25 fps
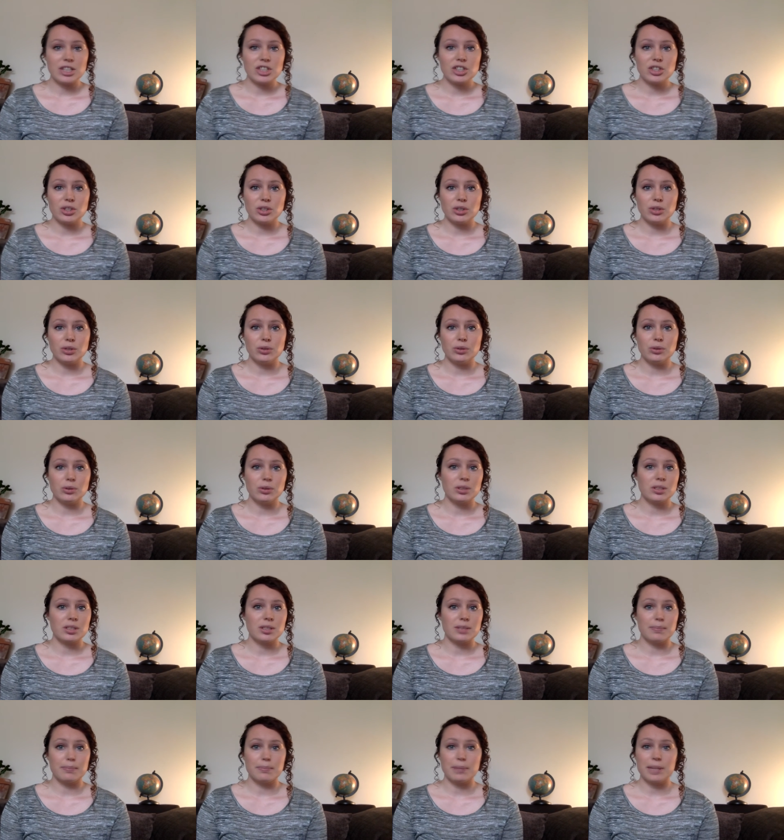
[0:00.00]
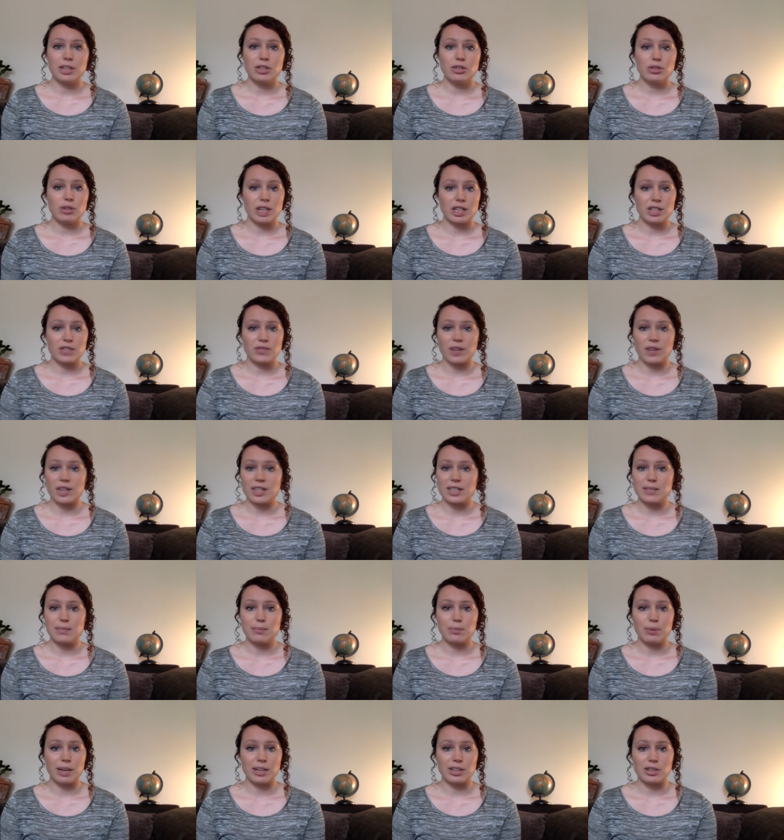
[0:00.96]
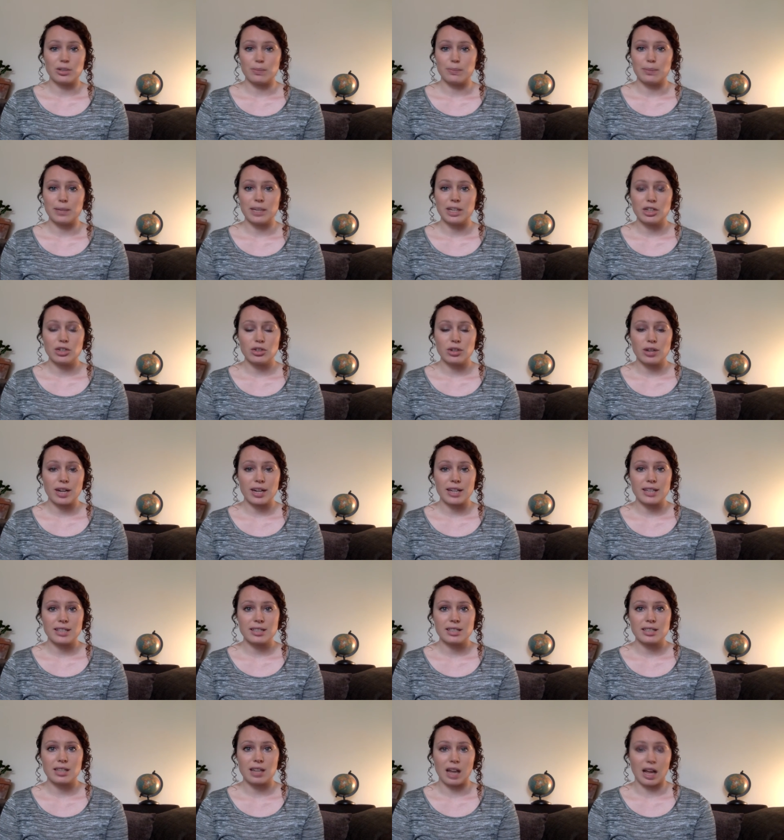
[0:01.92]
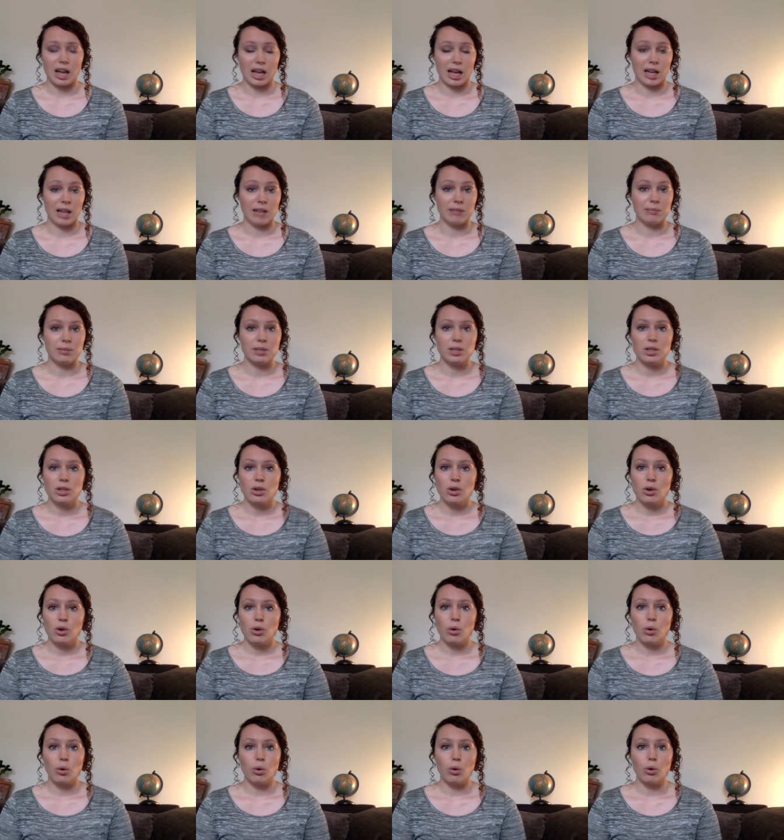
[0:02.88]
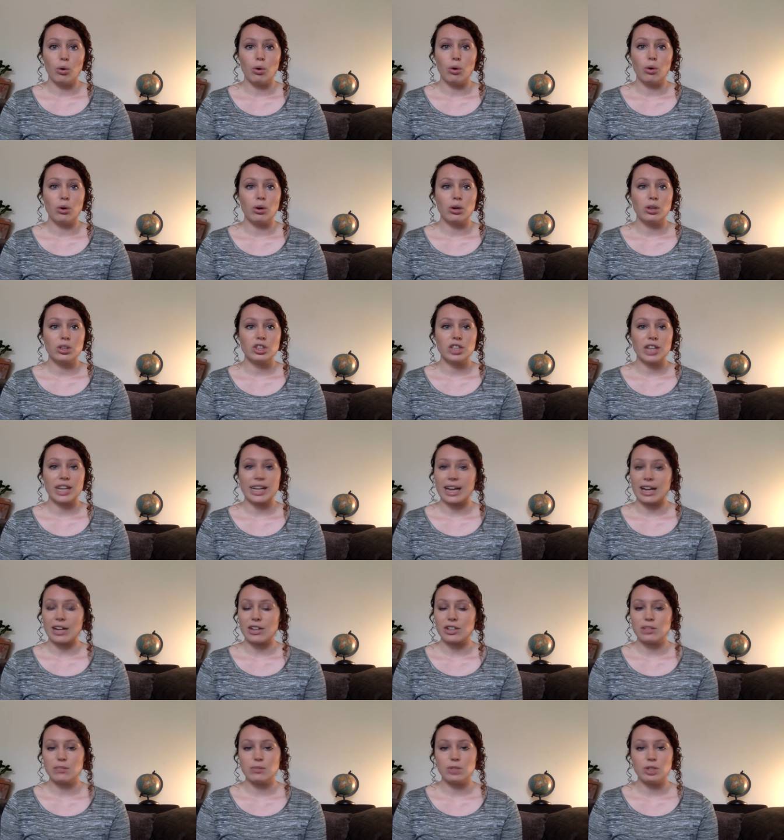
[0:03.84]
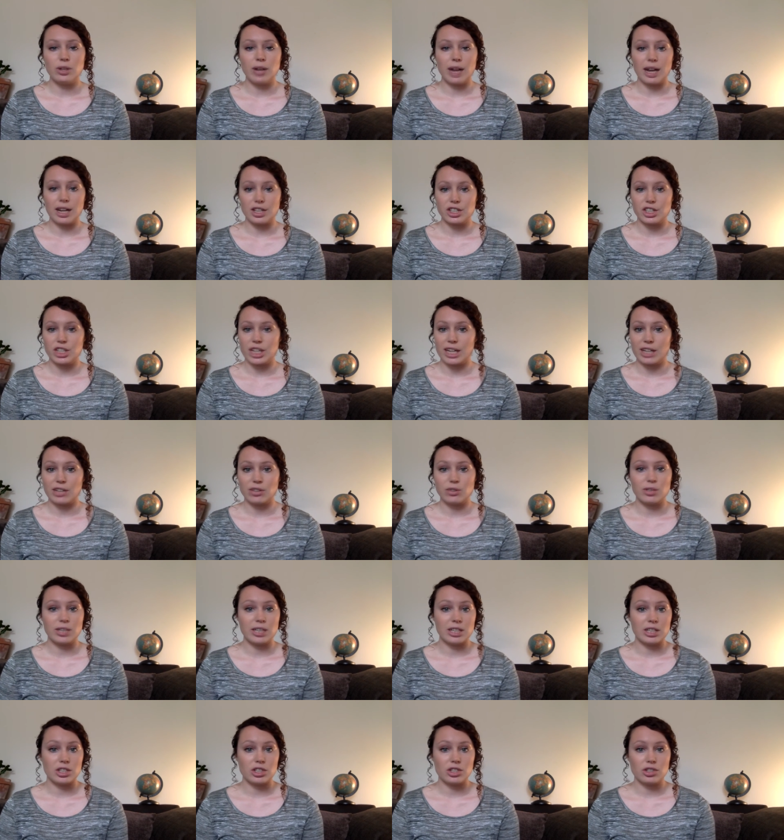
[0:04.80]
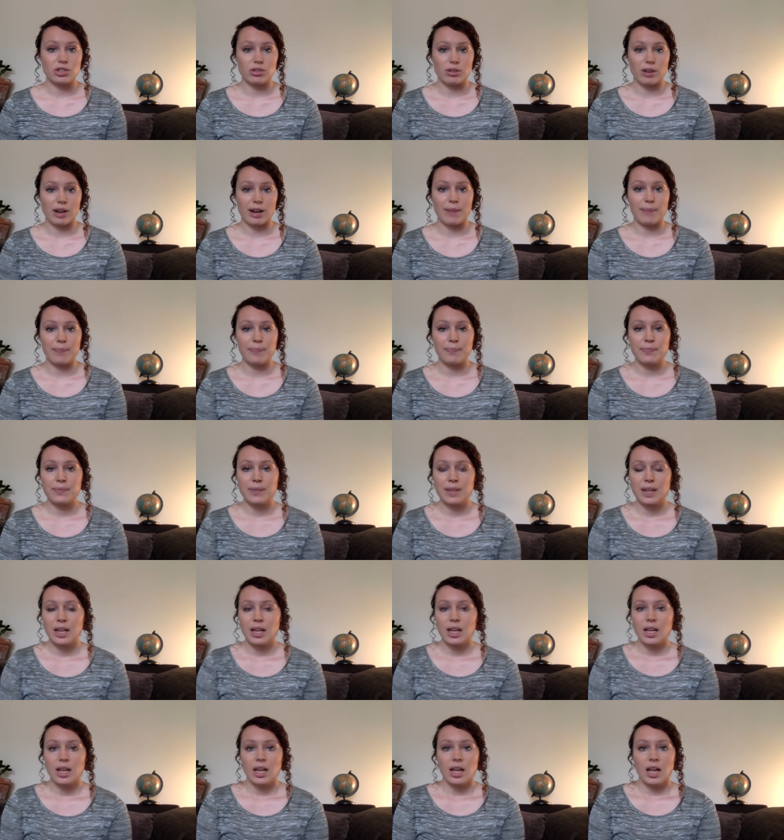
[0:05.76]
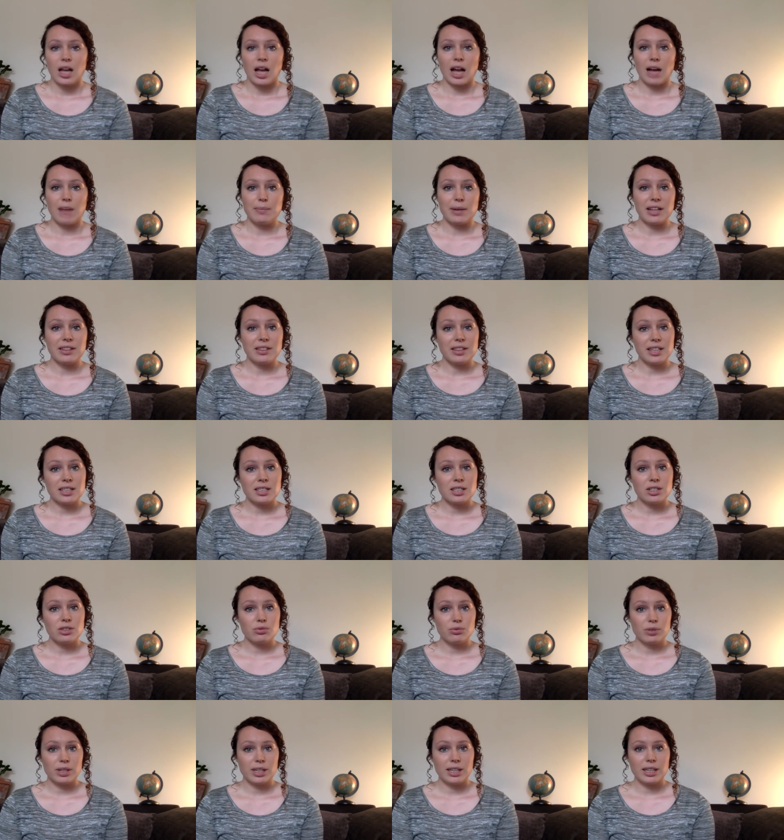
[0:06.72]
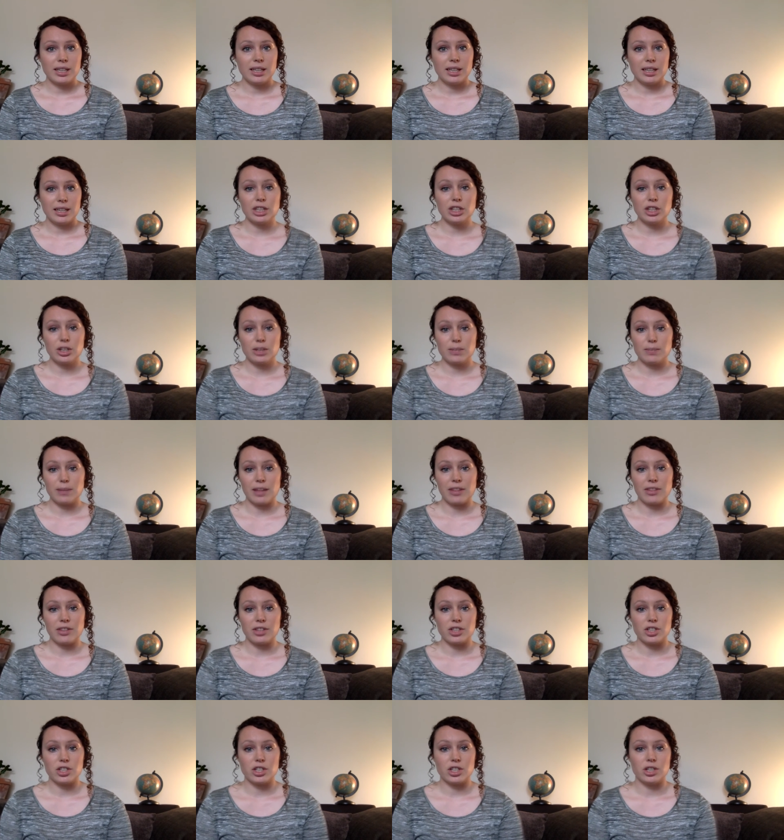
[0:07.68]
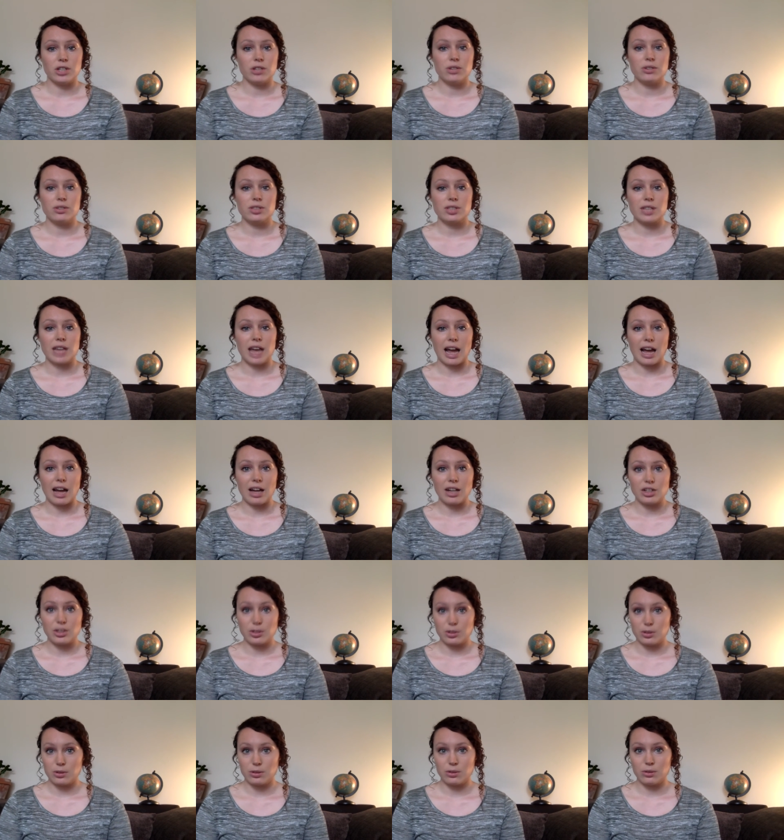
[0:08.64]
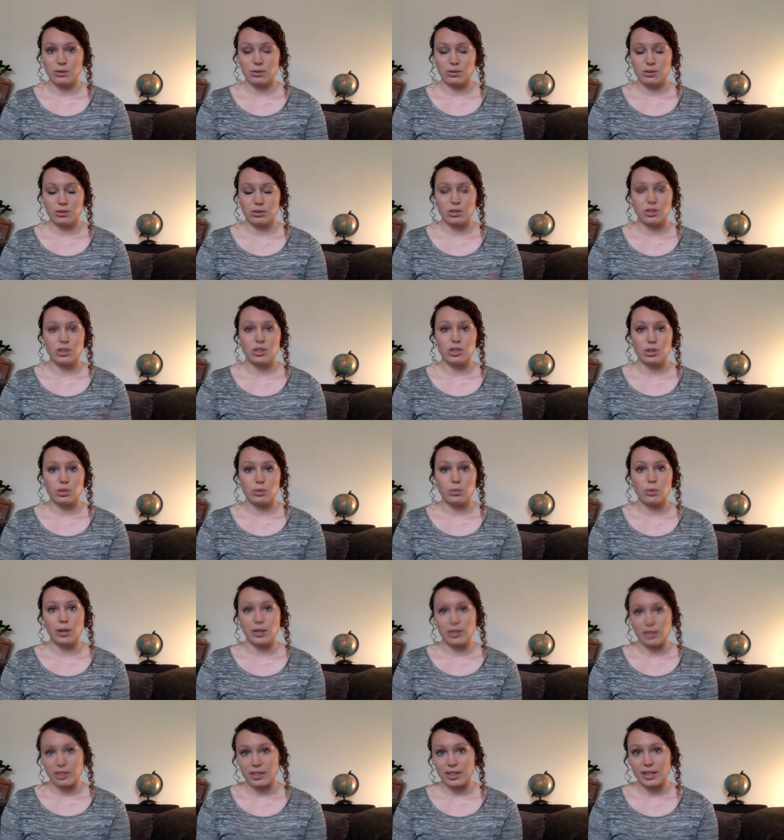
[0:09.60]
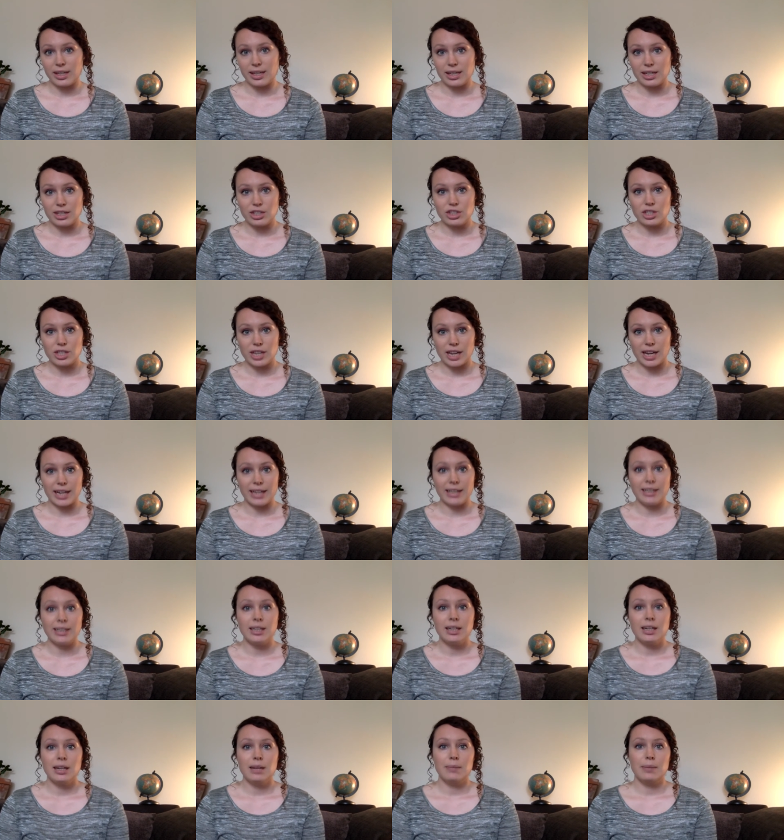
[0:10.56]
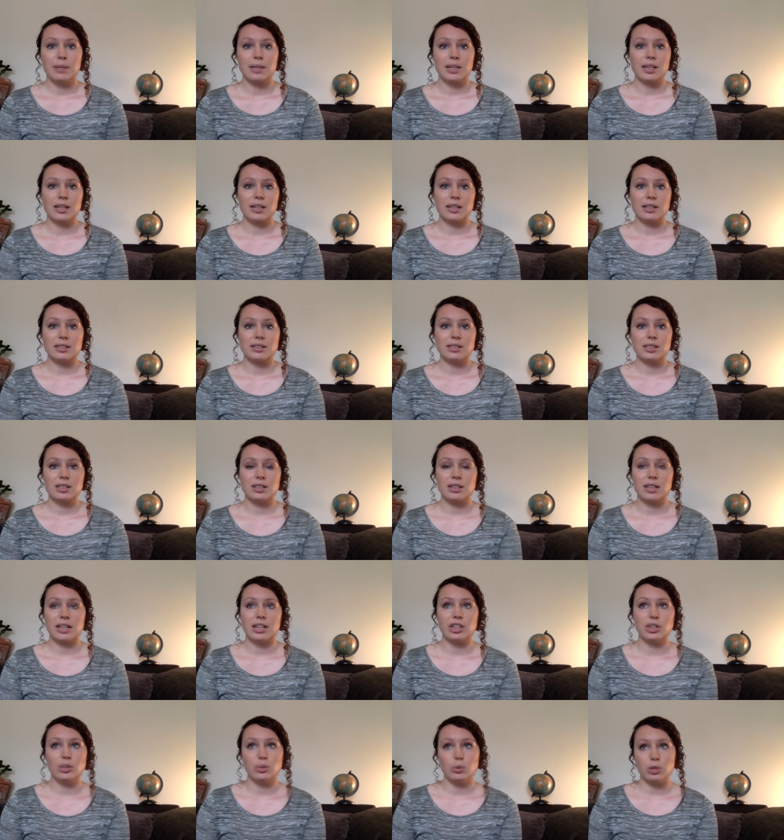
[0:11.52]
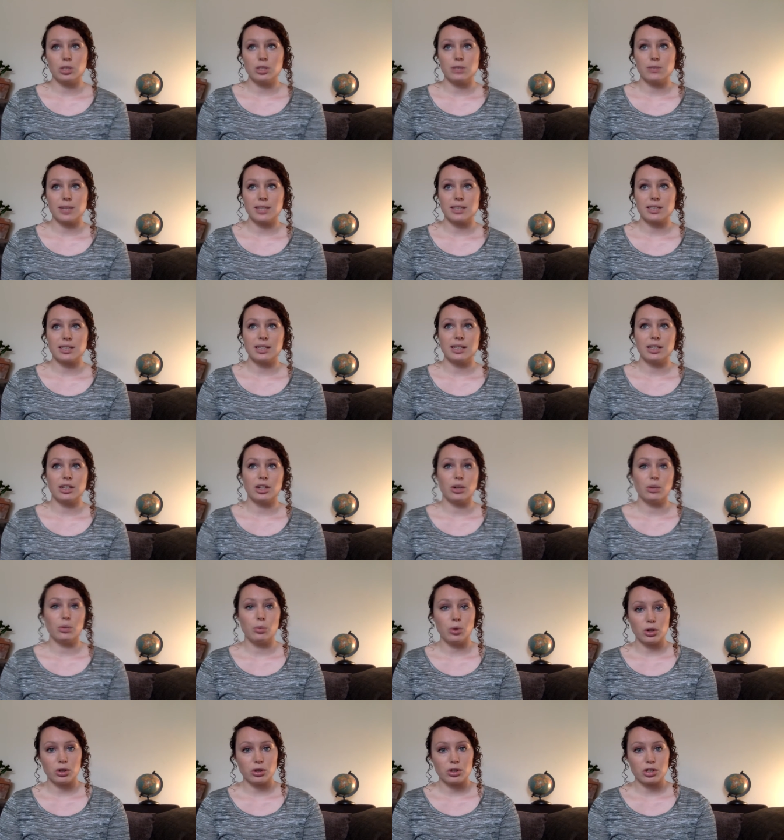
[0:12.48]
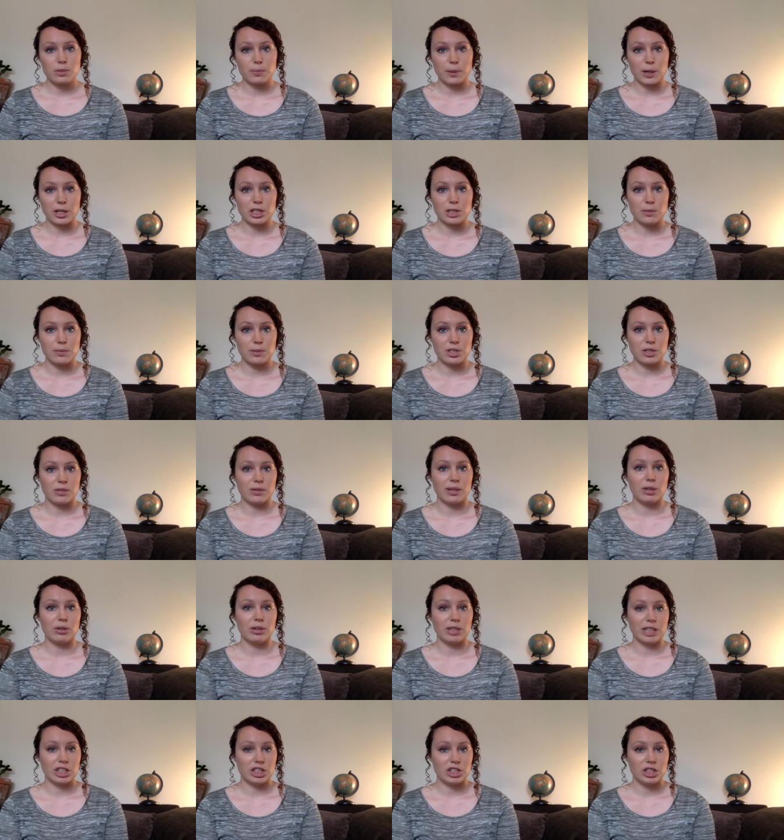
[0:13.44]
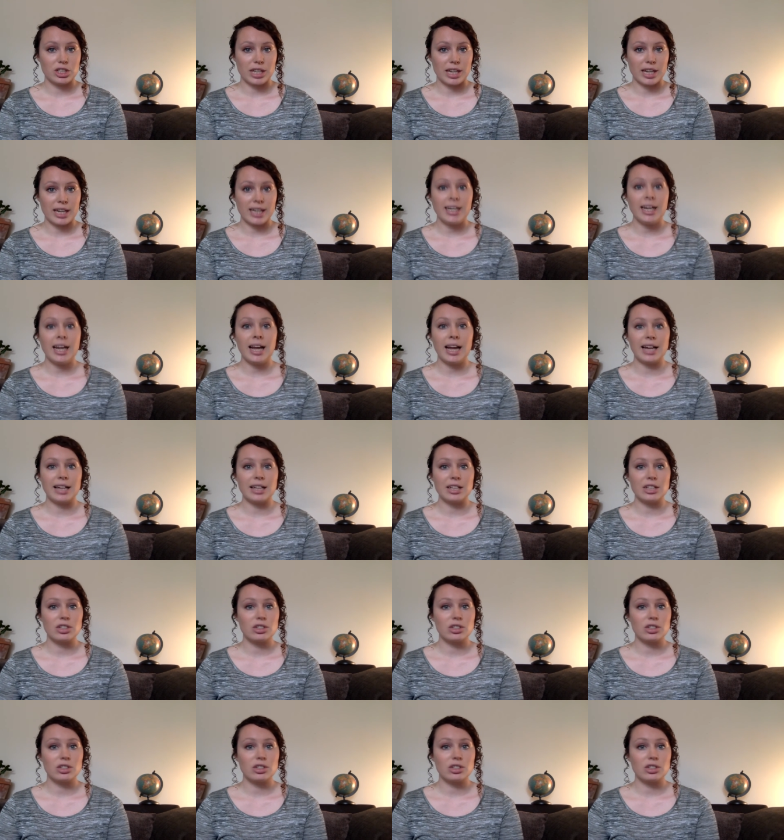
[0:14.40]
do some Pinterest, find some brands on Pinterest, or check out some new hashtags on Instagram. And this is a really good method to use to do one thing each day, because then you automatically know what you're supposed to be doing on each day, and